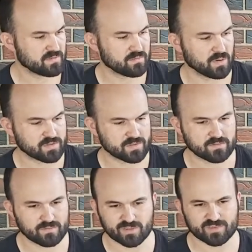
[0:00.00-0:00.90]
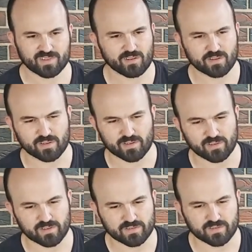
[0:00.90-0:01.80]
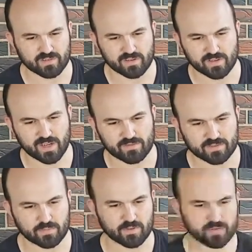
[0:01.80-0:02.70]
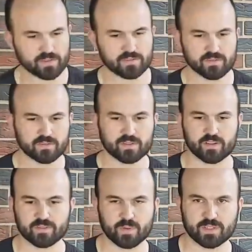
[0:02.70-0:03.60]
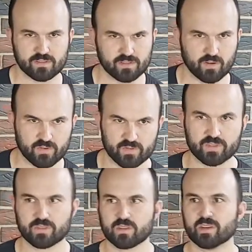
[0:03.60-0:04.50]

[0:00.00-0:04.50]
Most of all your cars are going to have some creaks and stuff, especially these older ones.